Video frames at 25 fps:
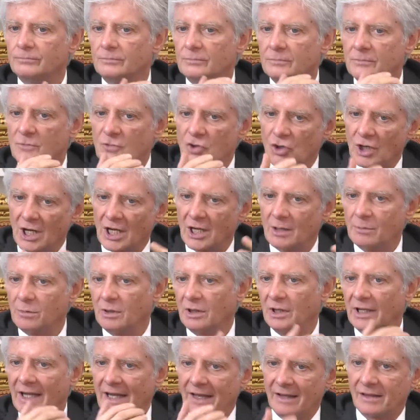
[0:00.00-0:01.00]

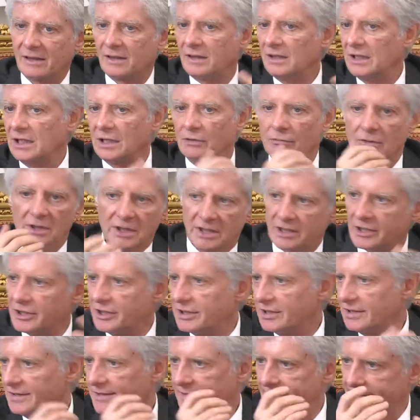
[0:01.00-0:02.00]
tribal, ethnic,
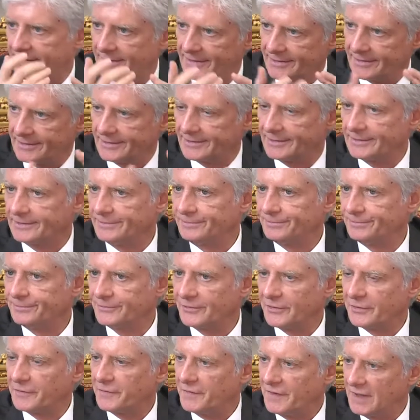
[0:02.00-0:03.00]
religious
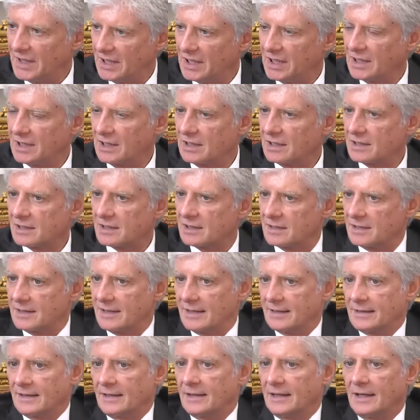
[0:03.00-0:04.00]
um, feelings
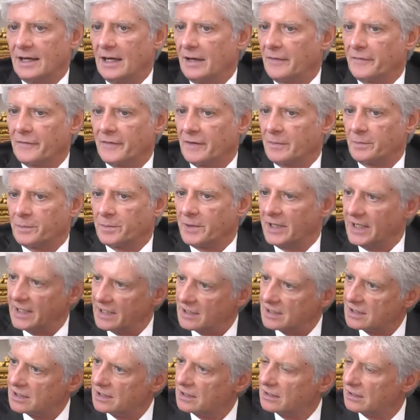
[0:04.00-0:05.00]
that have a
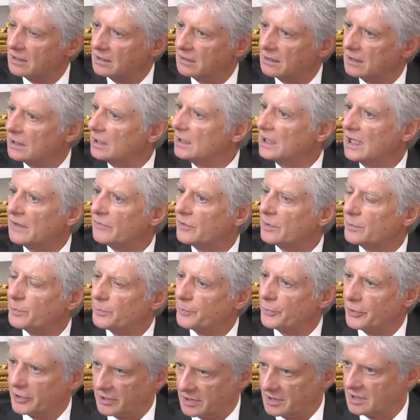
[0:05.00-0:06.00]
place in, the, in every
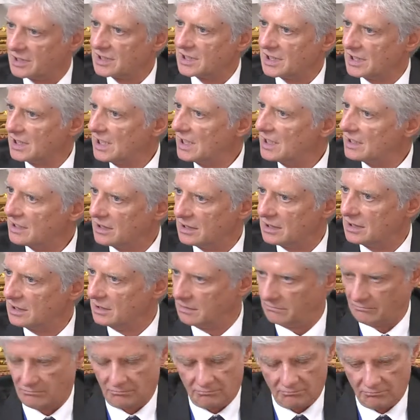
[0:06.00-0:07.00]
person's identity,
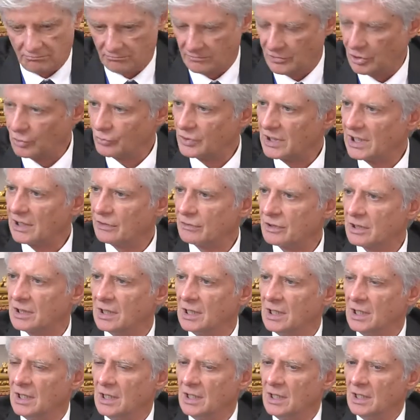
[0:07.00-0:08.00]
no doubt.
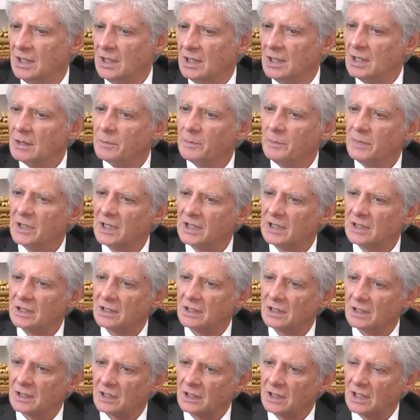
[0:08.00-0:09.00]
But
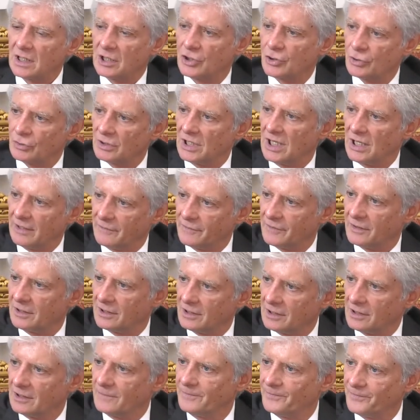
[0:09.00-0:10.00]
they should have
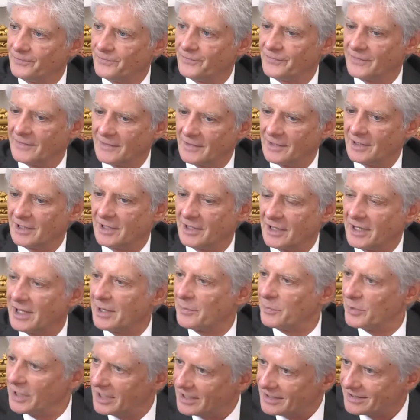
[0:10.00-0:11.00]
um, their
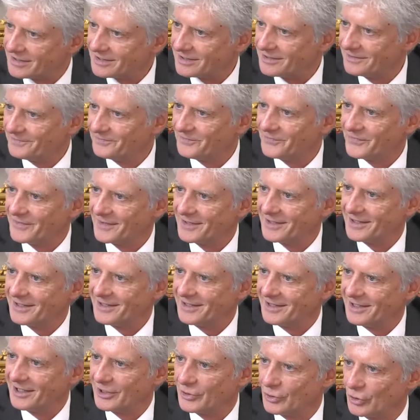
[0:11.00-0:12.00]
place
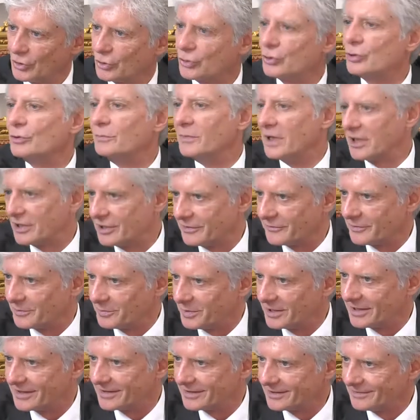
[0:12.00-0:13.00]
and right. not too much of a
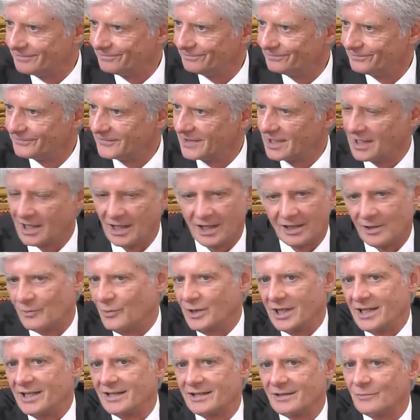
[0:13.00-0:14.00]
place.
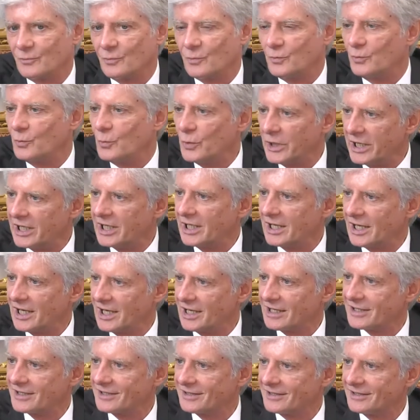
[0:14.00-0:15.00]
Otherwise, we
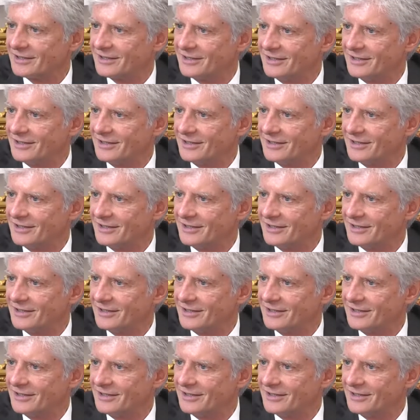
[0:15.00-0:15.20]
as a,